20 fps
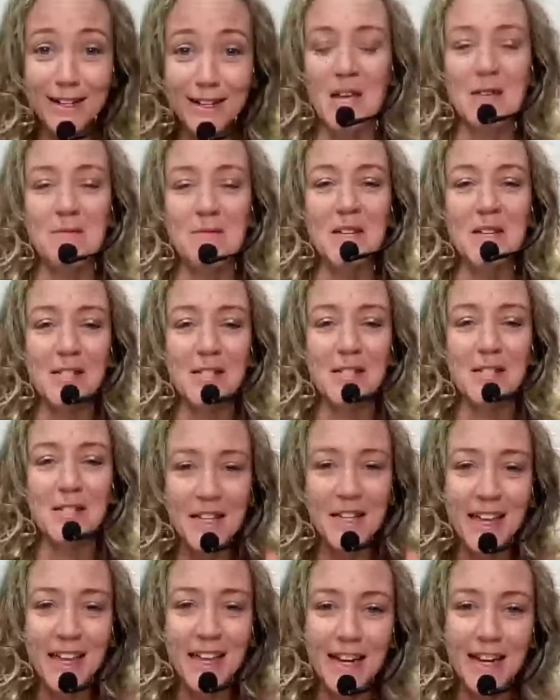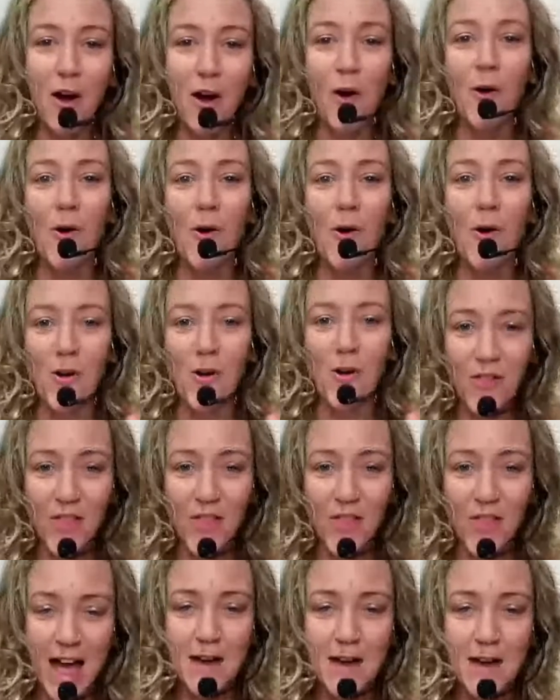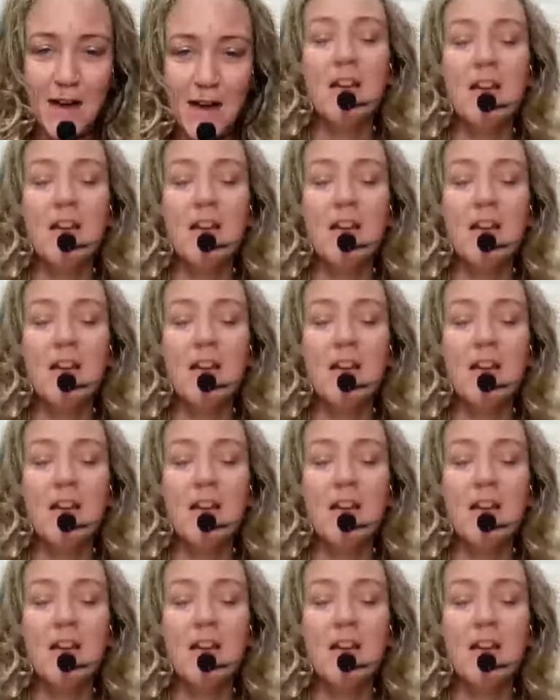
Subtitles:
baby to be getting all that